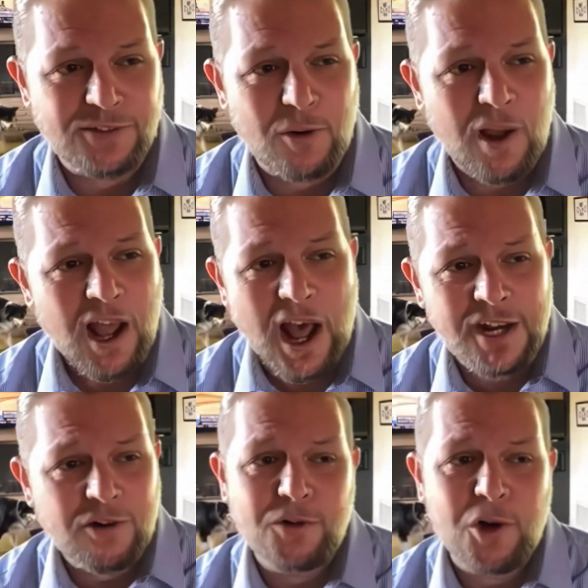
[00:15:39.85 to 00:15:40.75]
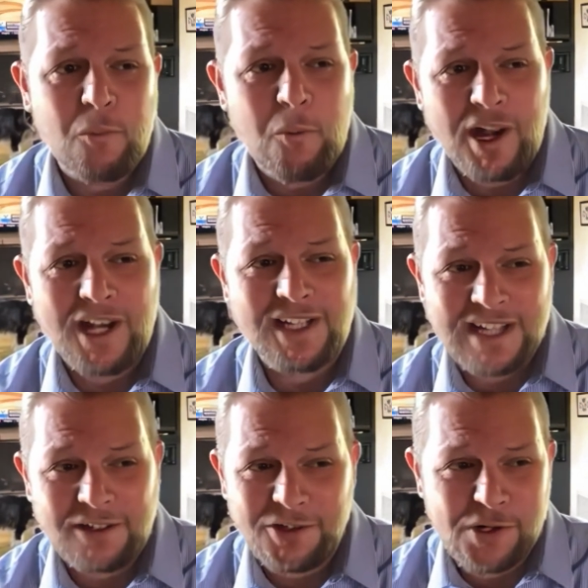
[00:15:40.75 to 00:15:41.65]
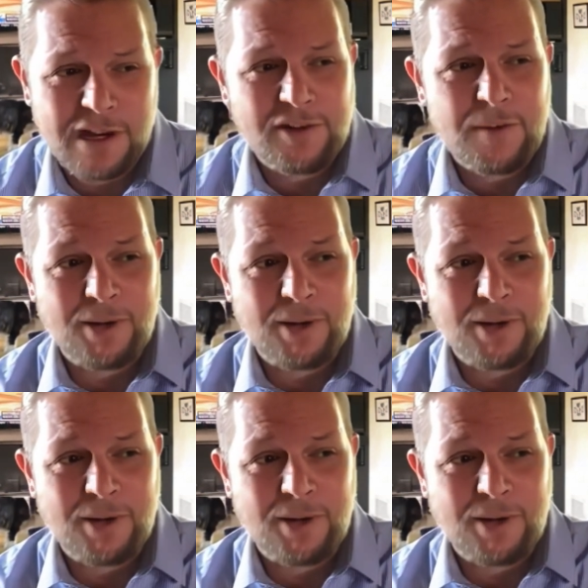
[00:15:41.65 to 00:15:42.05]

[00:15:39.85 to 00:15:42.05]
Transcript: So I don't know what exactly is driving it,